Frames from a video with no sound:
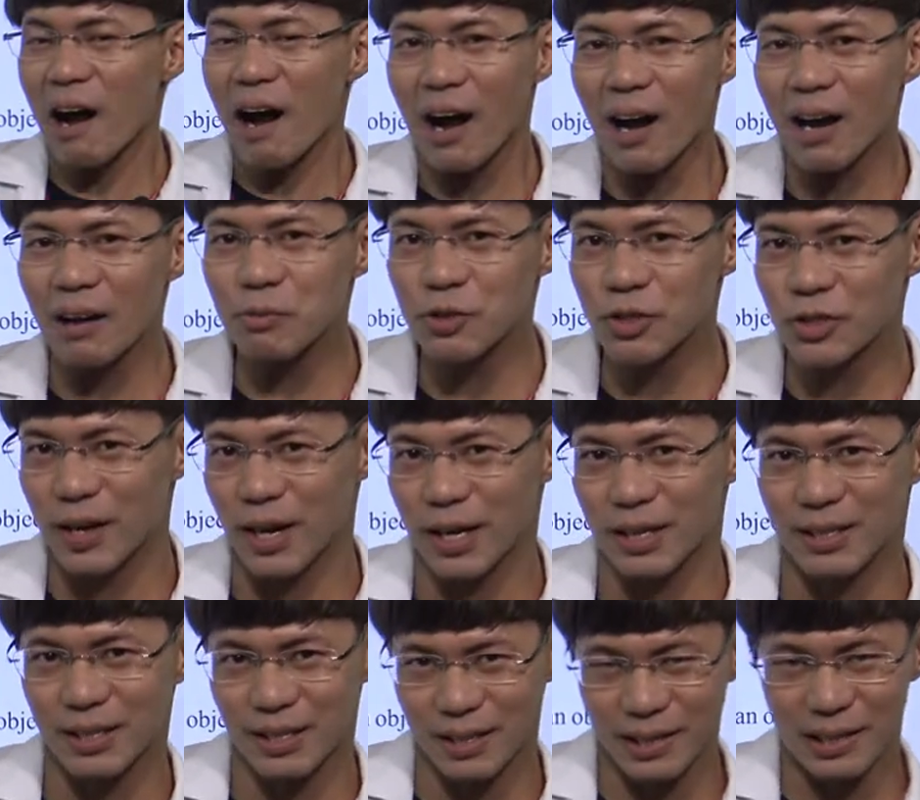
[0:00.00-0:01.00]

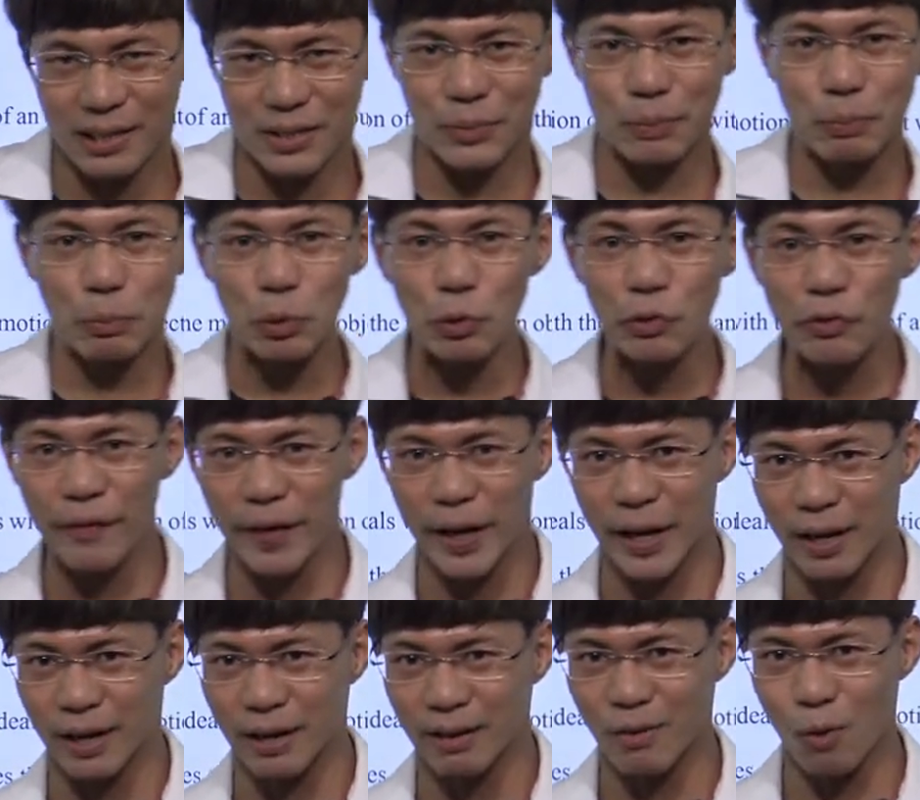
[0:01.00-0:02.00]
object is
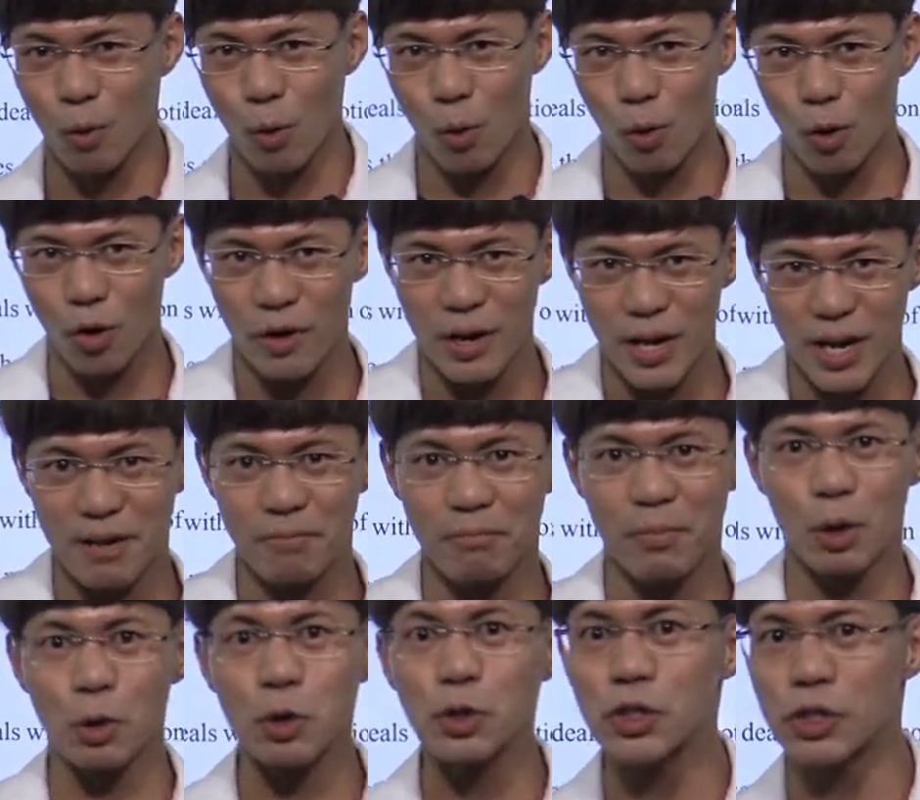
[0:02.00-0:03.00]
moving or in
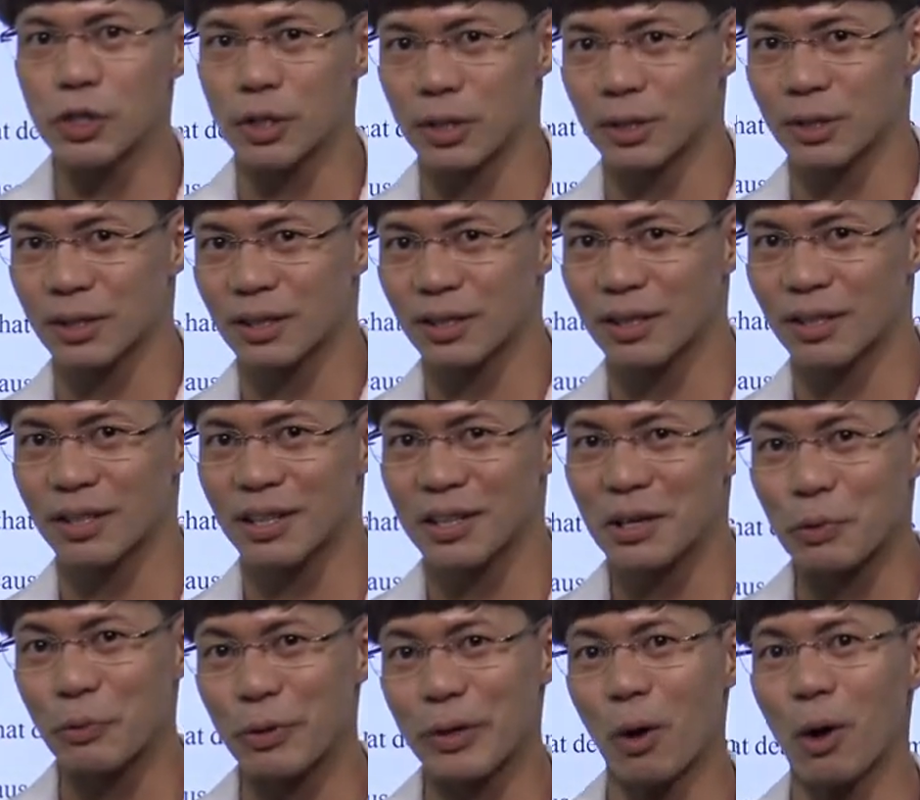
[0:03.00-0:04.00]
motion,
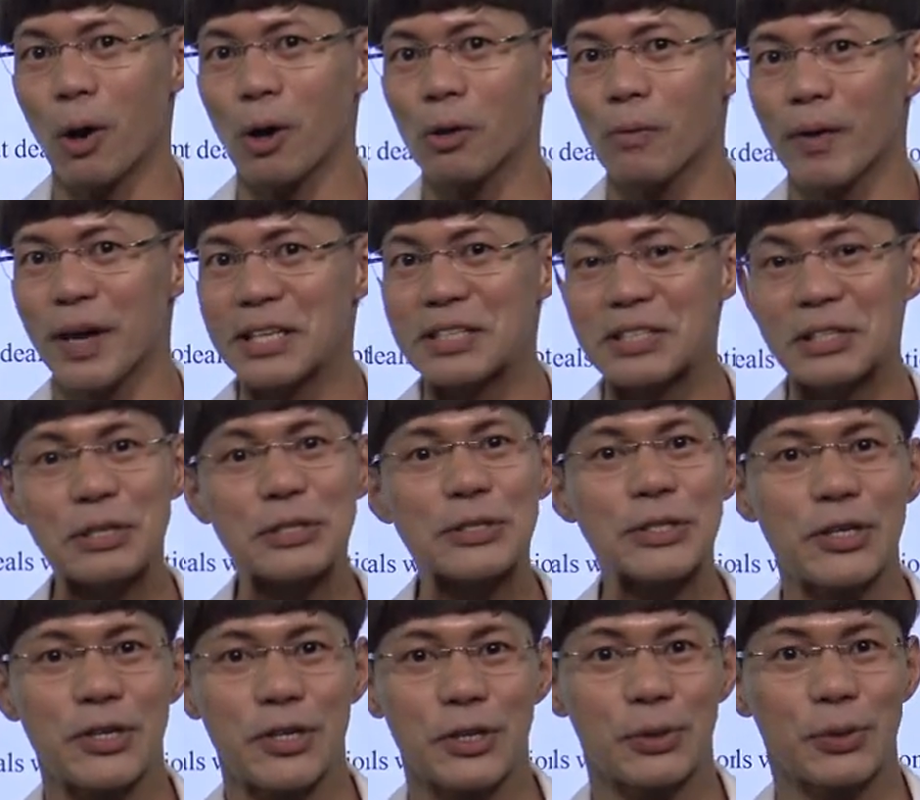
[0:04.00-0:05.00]
we always
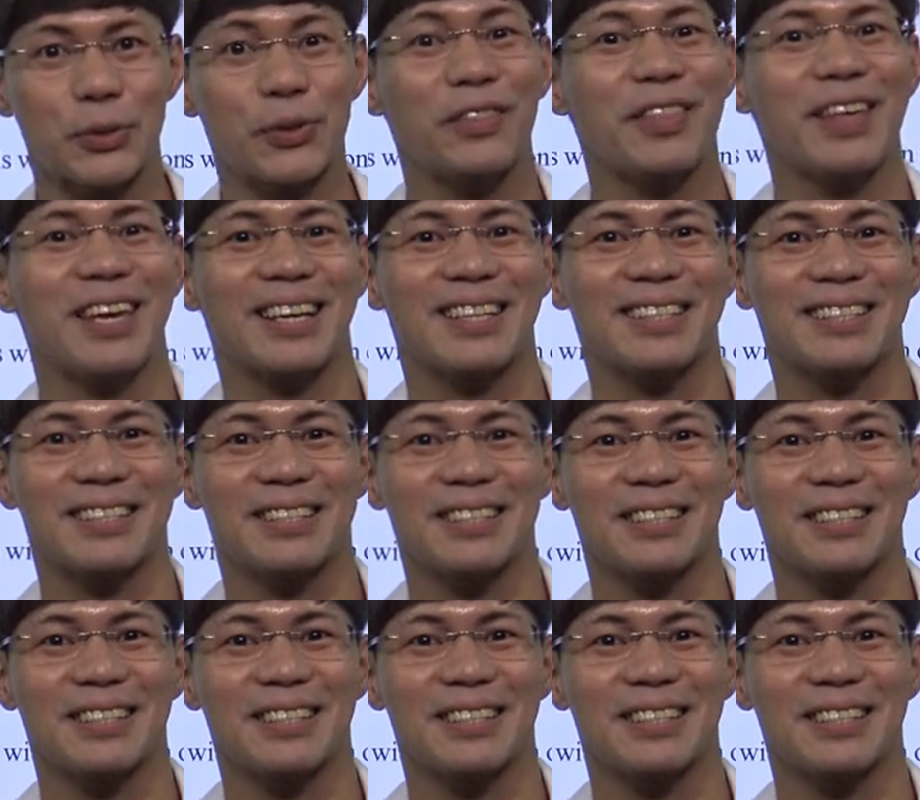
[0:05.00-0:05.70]
consider two things: